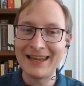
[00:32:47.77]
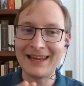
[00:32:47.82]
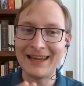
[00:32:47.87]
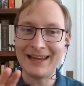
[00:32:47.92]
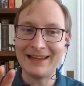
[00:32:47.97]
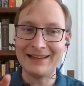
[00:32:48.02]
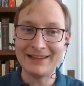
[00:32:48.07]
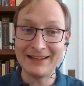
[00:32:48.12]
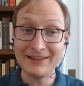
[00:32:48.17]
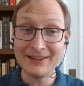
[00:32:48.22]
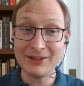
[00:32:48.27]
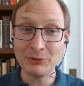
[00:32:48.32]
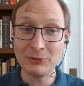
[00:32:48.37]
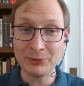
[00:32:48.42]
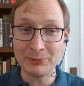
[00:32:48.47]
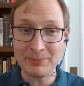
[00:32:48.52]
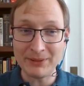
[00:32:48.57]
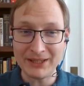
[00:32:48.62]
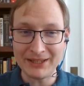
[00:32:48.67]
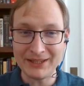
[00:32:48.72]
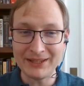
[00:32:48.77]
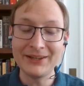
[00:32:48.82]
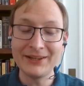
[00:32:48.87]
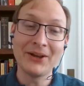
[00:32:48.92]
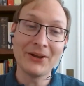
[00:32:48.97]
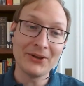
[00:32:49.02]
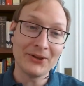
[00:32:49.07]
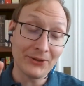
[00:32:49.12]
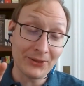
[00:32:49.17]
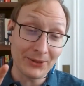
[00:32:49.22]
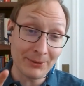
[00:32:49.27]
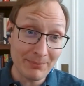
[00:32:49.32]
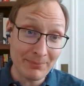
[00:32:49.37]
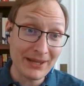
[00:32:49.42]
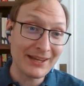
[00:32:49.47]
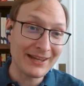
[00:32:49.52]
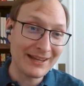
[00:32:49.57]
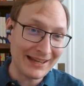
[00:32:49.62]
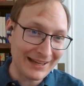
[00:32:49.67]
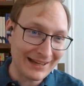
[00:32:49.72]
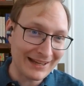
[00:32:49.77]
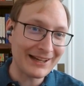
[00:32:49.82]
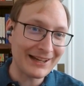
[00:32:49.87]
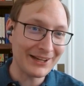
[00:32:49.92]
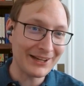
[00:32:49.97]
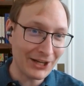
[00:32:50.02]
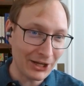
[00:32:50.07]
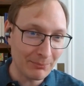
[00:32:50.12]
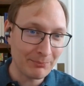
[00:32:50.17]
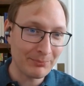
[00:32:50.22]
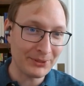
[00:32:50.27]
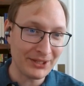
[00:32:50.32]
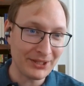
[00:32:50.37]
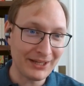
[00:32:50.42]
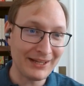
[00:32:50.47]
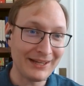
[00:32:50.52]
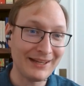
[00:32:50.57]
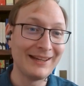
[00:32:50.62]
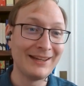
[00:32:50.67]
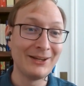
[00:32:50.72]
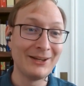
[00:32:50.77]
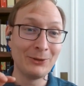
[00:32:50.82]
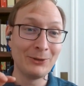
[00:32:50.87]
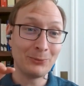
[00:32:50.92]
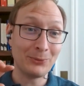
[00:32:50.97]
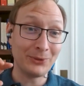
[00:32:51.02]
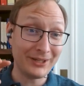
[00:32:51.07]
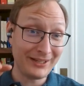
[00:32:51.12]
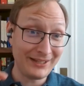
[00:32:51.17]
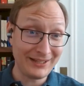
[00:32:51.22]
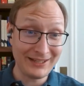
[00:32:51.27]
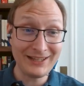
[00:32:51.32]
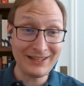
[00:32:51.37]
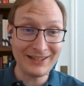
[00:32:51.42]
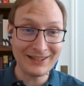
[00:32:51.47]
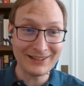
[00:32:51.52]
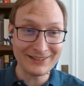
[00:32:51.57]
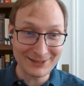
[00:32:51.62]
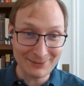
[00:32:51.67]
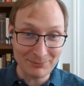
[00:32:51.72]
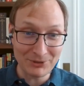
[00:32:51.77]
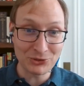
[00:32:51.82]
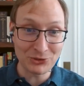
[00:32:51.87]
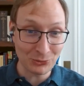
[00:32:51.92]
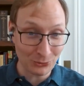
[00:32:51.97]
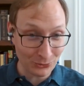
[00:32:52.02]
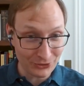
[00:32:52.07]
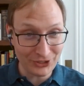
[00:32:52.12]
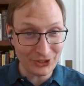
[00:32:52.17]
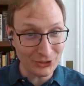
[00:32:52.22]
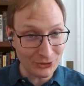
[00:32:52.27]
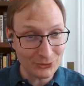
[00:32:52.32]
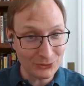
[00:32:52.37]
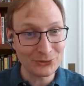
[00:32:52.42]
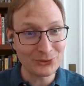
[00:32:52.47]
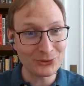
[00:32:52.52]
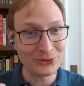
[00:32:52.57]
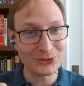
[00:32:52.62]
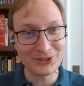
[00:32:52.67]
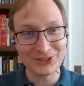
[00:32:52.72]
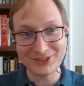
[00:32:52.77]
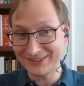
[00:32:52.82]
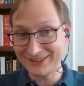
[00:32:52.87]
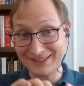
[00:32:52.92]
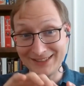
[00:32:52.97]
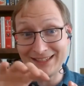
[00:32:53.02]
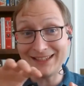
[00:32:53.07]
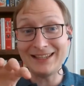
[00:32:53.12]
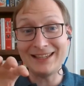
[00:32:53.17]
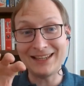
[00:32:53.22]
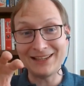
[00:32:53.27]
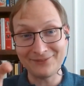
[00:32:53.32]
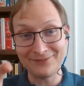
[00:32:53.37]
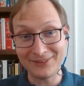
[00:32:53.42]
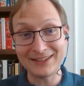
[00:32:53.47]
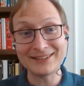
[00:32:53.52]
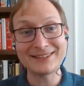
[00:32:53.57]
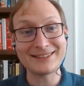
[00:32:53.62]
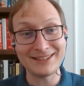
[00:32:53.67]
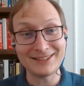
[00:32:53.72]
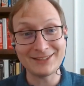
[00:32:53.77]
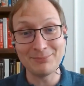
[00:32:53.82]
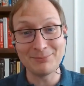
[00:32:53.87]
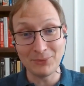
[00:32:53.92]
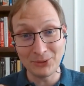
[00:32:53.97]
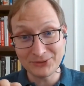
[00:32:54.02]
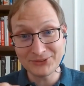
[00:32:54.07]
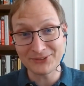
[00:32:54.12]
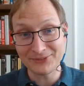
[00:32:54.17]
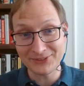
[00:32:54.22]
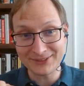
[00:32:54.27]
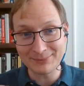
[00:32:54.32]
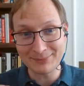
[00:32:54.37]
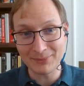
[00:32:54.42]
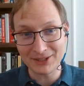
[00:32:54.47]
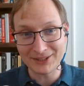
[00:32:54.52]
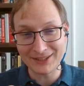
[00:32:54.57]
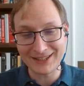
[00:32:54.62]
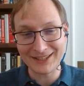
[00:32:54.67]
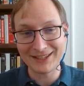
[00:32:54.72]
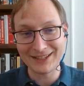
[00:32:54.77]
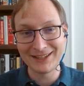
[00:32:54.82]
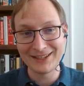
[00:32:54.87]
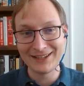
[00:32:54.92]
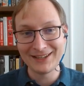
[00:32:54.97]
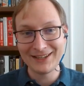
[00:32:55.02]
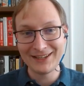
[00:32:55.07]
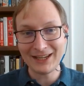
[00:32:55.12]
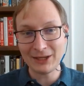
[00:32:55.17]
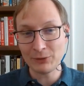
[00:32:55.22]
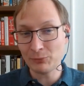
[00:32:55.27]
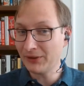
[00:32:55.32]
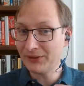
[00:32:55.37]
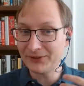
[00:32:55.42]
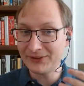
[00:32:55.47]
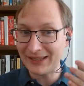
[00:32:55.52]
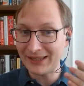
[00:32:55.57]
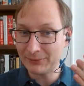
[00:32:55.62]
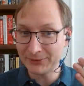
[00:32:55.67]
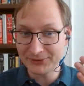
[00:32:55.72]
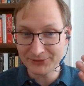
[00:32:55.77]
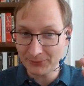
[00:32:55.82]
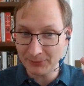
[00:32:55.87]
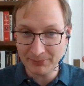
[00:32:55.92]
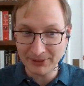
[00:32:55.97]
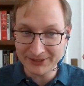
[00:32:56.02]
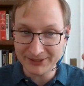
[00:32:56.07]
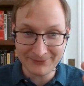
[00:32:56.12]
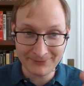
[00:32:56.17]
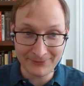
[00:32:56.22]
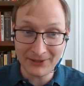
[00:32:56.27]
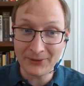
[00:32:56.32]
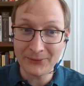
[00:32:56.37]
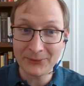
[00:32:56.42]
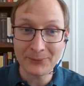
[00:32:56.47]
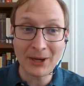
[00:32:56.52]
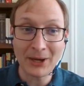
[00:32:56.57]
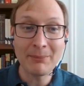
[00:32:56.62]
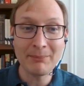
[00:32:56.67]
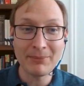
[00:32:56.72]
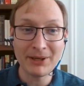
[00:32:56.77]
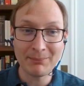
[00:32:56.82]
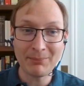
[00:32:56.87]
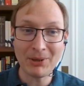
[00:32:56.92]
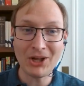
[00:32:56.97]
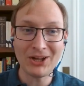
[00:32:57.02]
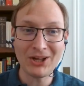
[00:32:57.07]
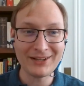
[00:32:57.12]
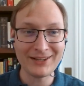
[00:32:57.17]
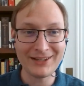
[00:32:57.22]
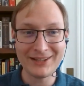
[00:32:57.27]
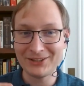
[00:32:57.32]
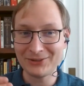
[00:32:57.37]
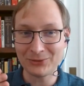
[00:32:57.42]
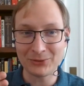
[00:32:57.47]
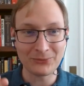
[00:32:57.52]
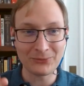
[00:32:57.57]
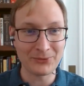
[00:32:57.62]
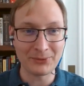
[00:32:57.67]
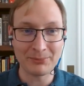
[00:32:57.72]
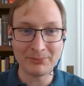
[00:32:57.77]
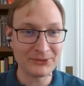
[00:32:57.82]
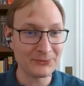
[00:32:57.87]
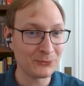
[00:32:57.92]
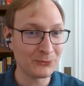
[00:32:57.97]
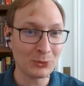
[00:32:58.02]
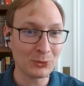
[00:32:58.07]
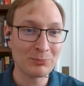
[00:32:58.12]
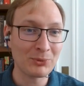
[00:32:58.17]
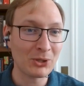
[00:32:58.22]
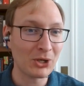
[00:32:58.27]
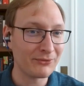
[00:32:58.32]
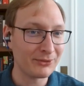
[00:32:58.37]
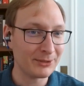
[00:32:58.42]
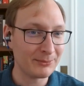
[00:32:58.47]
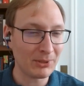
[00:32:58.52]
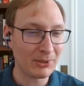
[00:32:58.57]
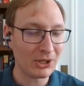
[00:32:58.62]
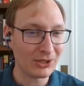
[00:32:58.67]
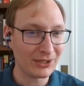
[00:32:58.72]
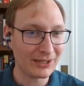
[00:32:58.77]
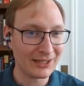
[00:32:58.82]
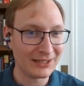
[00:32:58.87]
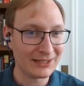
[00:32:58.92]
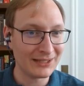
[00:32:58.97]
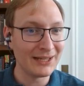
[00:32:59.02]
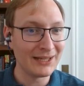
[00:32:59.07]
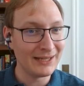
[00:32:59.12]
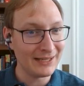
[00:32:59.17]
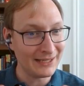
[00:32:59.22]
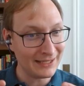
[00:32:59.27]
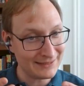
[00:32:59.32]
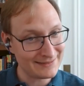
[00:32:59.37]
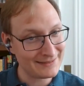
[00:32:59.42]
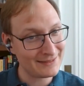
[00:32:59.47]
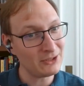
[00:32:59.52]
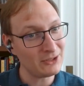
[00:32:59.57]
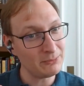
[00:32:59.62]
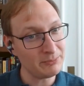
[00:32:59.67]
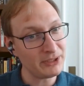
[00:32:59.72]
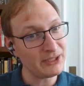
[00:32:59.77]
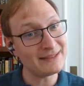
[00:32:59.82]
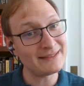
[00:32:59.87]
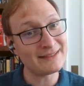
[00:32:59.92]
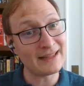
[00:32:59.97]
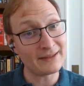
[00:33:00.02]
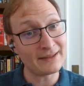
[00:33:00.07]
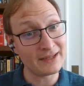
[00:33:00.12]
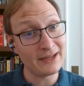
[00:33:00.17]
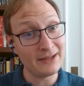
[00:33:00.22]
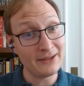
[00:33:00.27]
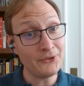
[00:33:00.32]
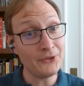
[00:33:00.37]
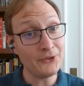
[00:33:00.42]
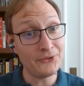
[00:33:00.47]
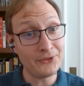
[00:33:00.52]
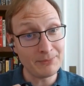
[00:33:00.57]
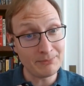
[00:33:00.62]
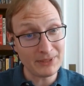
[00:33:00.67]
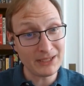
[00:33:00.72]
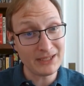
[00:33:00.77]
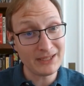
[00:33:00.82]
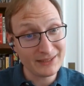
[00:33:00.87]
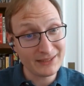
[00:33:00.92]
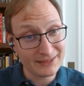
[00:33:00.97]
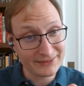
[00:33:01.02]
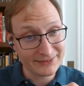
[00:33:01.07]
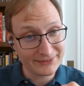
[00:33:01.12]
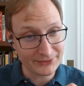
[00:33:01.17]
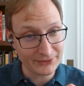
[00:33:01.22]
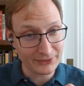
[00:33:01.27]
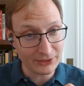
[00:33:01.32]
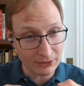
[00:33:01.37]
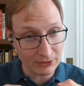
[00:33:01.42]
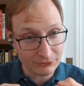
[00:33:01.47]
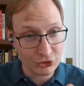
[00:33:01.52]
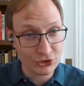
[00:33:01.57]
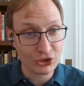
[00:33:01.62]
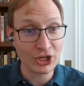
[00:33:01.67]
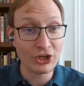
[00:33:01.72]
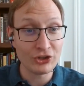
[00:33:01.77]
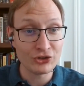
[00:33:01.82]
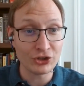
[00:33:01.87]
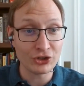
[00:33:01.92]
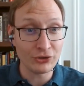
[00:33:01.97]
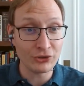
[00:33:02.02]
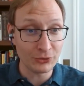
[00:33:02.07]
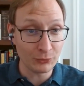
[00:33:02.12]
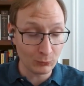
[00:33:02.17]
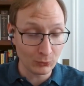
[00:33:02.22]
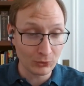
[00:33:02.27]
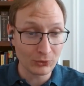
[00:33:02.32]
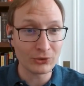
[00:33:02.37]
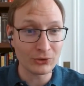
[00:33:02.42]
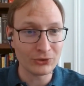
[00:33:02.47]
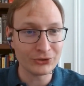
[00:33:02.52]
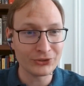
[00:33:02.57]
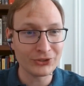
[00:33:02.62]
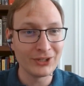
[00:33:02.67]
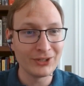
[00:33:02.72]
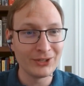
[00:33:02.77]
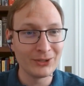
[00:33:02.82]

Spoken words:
And then there would be the big AI company where he is the majority owner because he invested most of his money. And whether that was from his philanthropic pocket or from his for-profit pocket, it still means that the means of changing the world